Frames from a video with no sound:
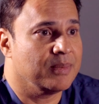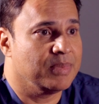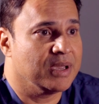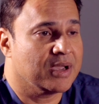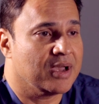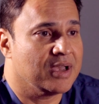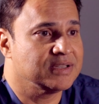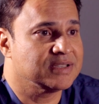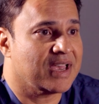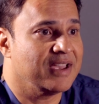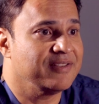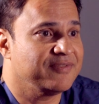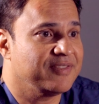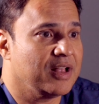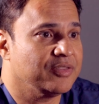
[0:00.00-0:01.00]
because
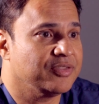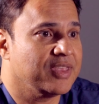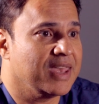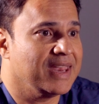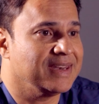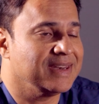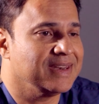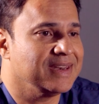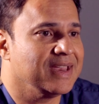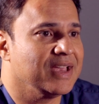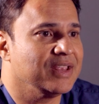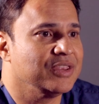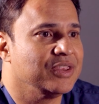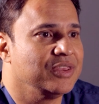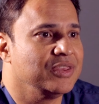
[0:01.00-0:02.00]
I felt that
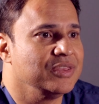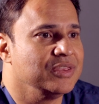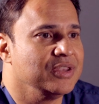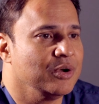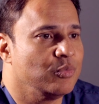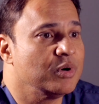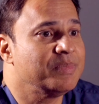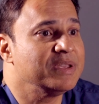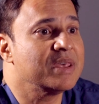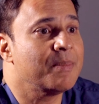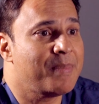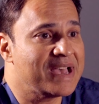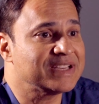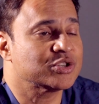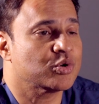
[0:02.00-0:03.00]
it would be the
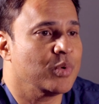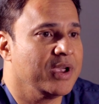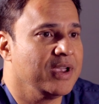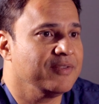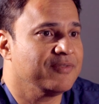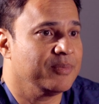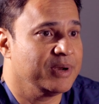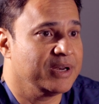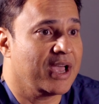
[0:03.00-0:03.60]
best way for me